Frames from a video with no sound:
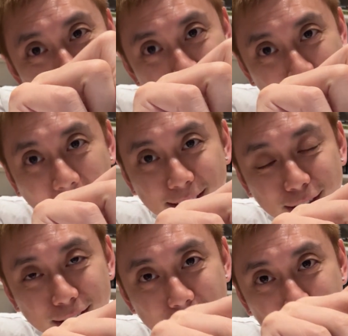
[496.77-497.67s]

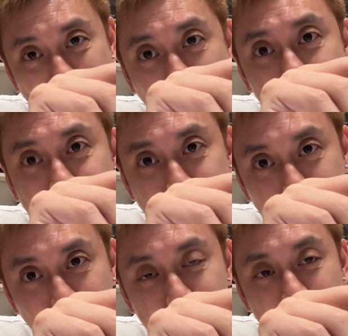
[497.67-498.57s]
If a card is
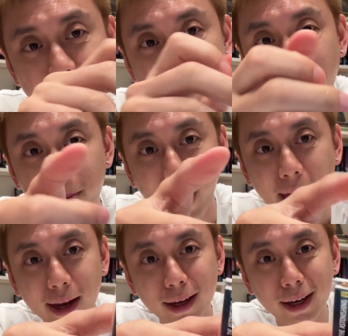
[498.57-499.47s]
sleeved inside a
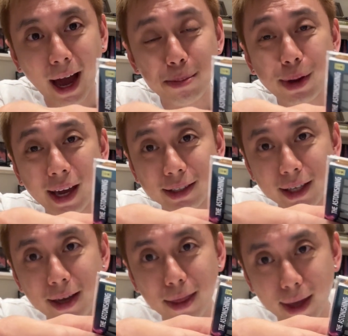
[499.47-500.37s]
pack, I'm
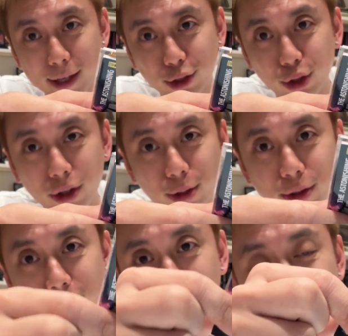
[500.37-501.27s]
guessing that is good news,
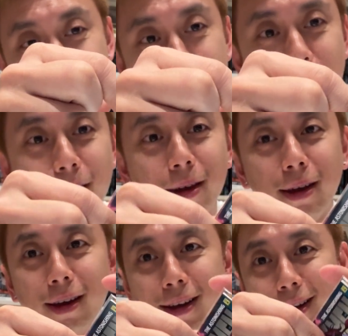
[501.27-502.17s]
okay?
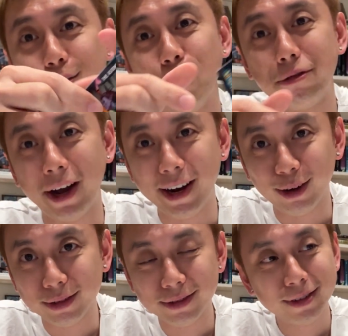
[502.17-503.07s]
We'll find out.
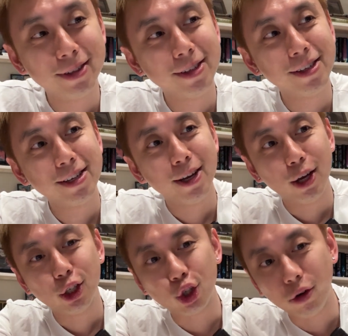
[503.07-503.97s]

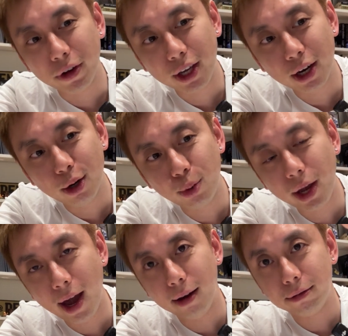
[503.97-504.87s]
So over here we
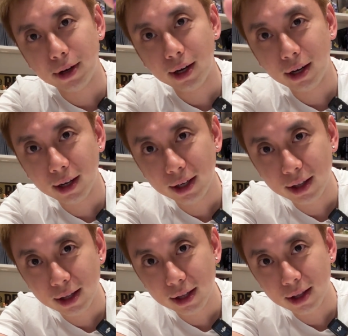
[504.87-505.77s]
have
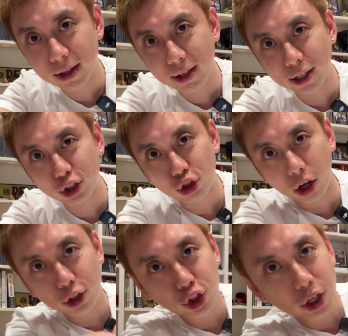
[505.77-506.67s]
the
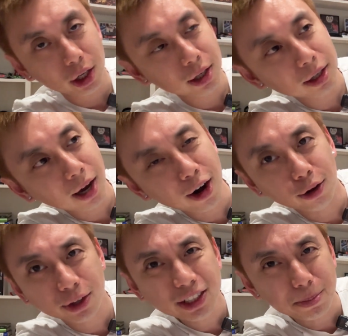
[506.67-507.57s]
astonishing, I don't know,
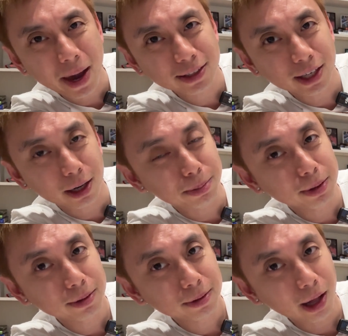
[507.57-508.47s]
this is a bad setup.
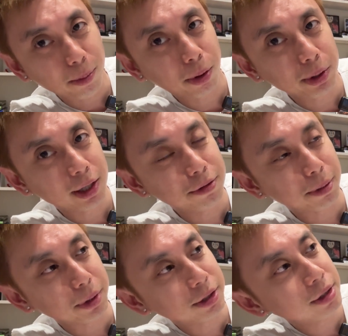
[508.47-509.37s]
I'll probably learn from
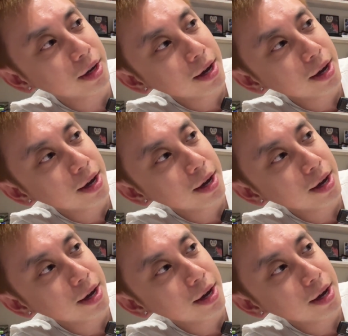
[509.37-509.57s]
this.